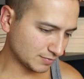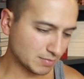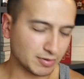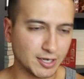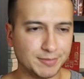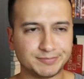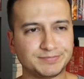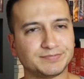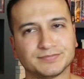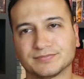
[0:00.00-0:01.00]
But
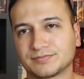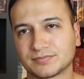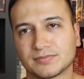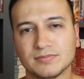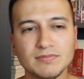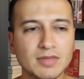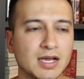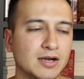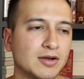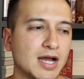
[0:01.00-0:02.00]

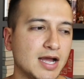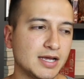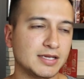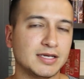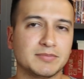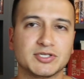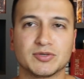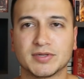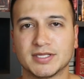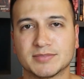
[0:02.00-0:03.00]
I don't know, I am
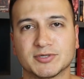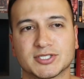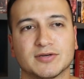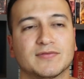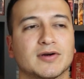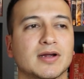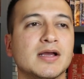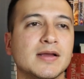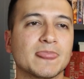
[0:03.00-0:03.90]
enjoying these books so far.